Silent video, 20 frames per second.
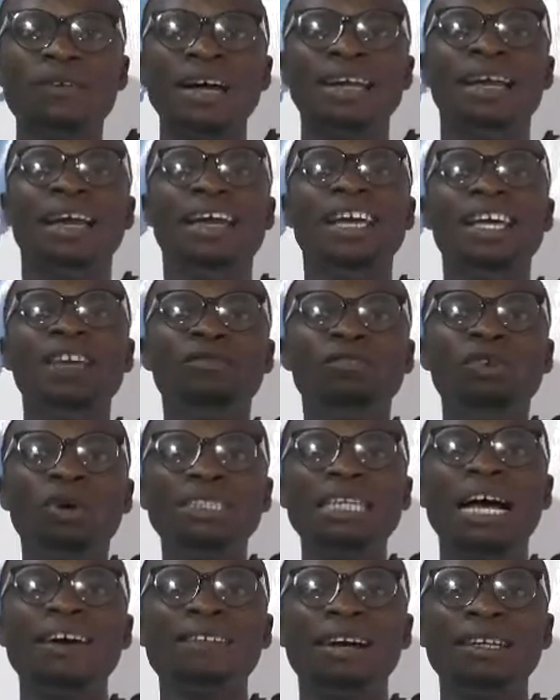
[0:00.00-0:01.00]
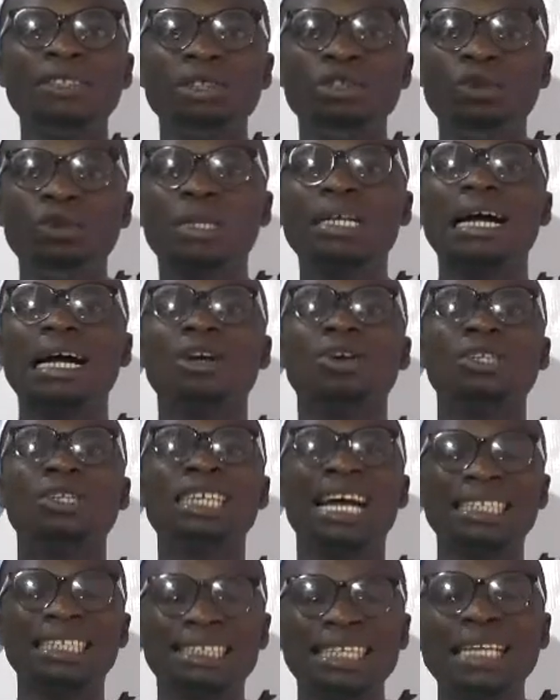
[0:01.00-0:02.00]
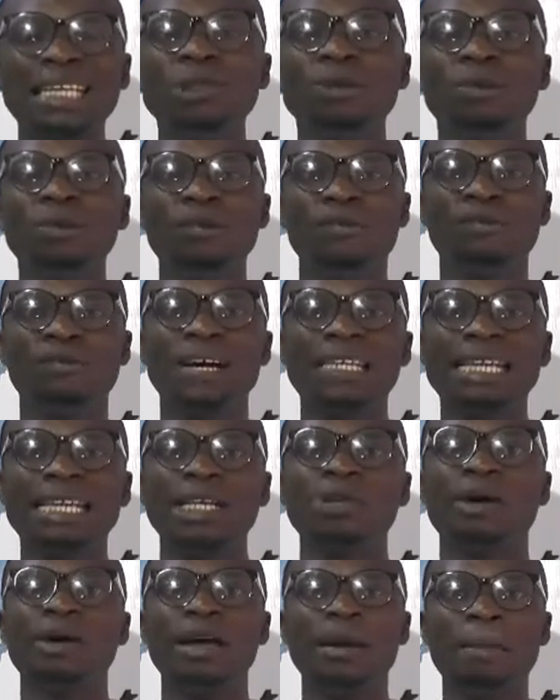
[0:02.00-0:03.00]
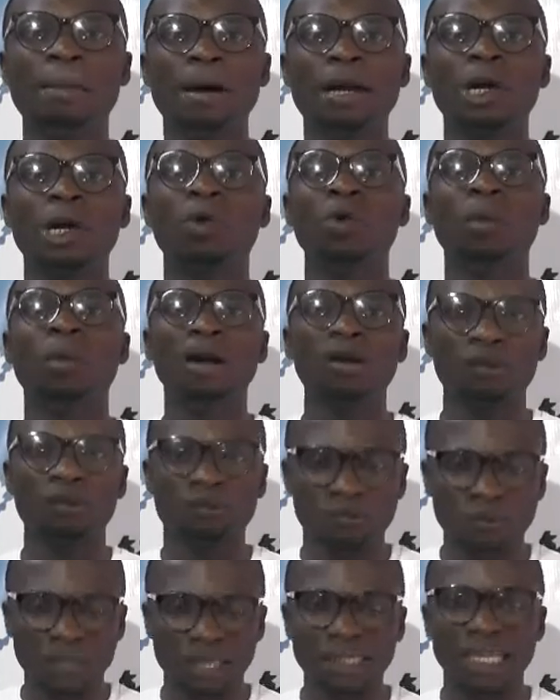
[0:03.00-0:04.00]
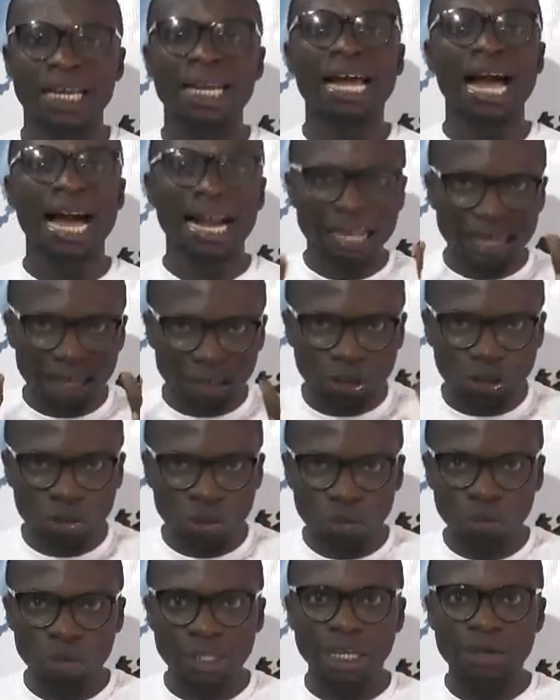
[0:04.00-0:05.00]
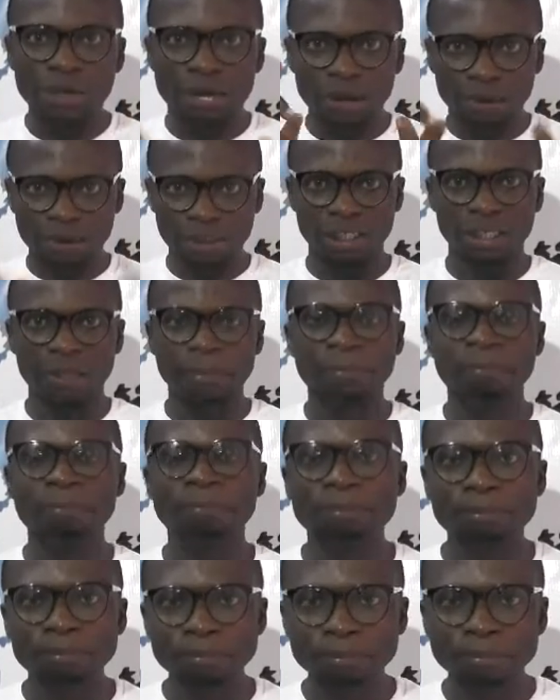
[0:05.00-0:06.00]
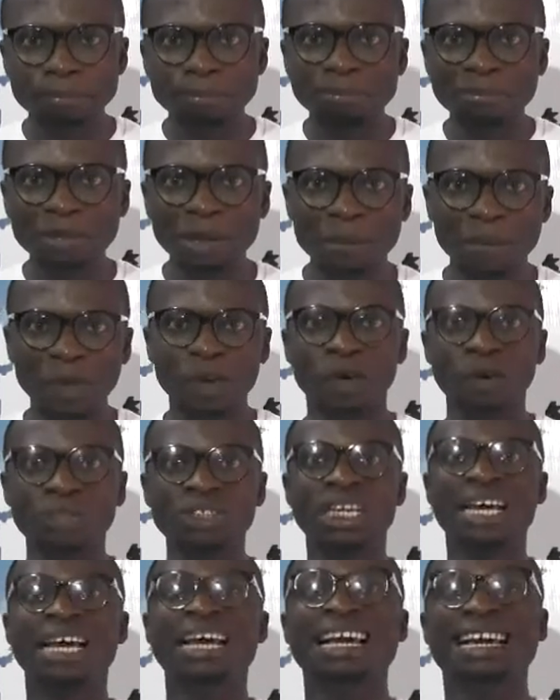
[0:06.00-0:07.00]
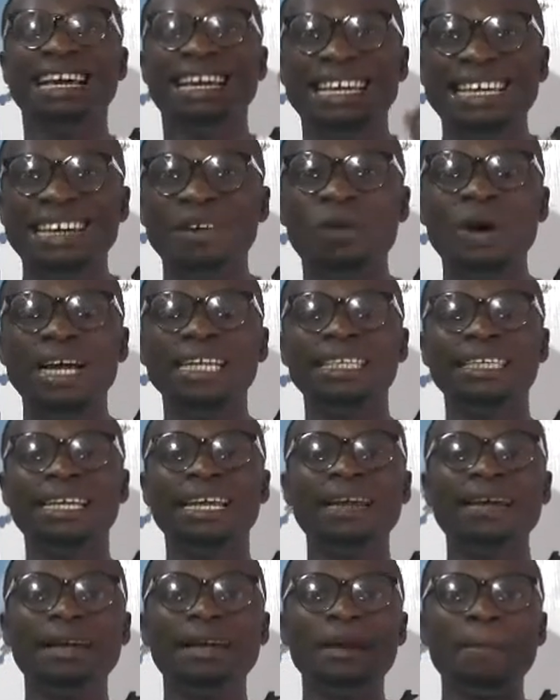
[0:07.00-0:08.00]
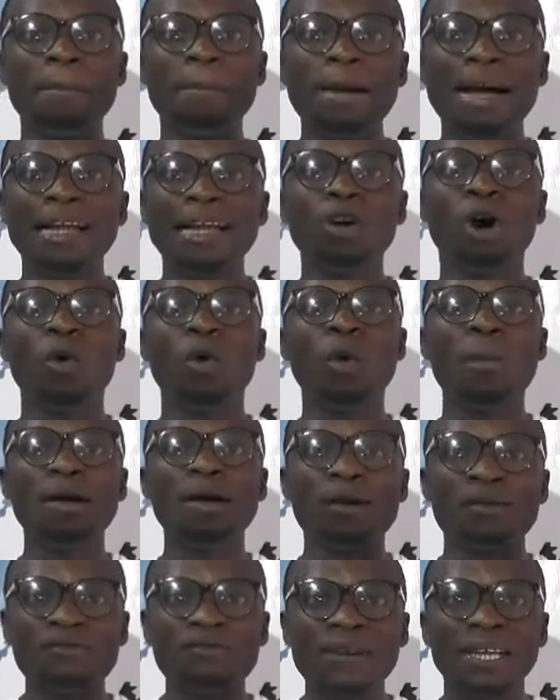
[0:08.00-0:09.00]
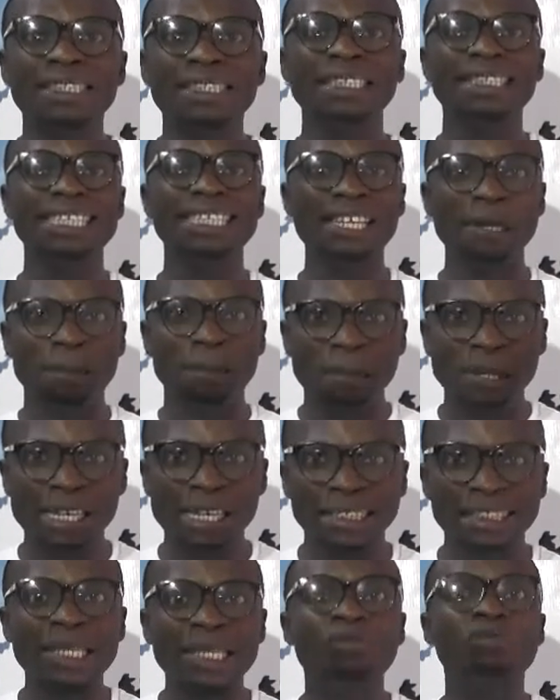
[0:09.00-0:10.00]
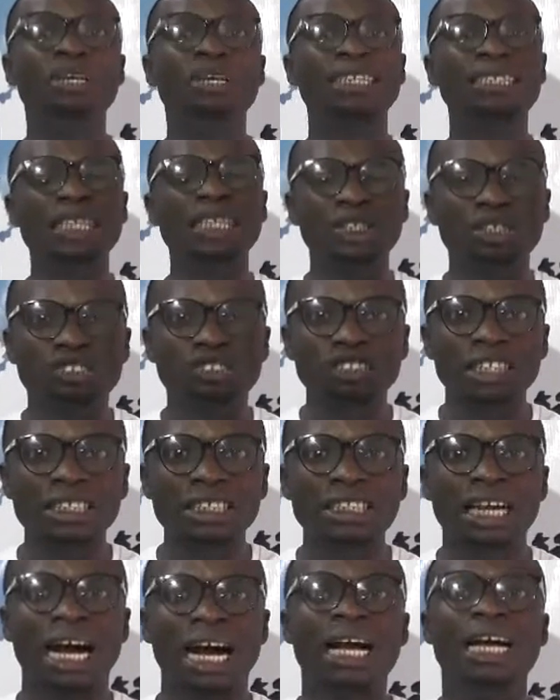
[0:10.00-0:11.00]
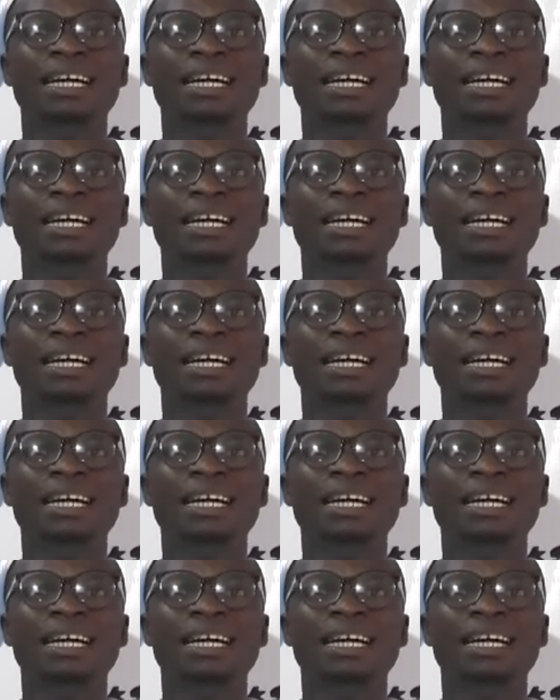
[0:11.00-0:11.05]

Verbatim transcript: fact, if those around you cannot attest to the fact that you are a man or woman of faith, I can assure you that you are not there. Because when a, a man or woman of faith is in a place, even as a stranger,